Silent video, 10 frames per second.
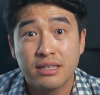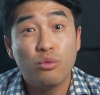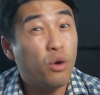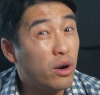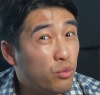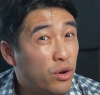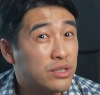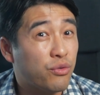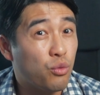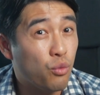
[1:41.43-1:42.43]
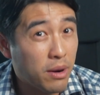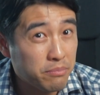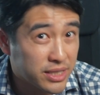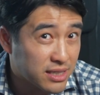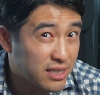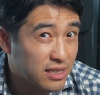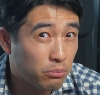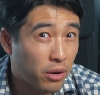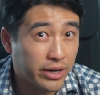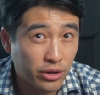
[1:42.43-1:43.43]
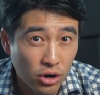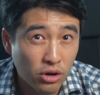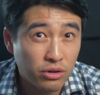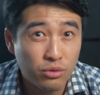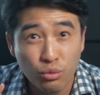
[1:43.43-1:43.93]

What works for one business might not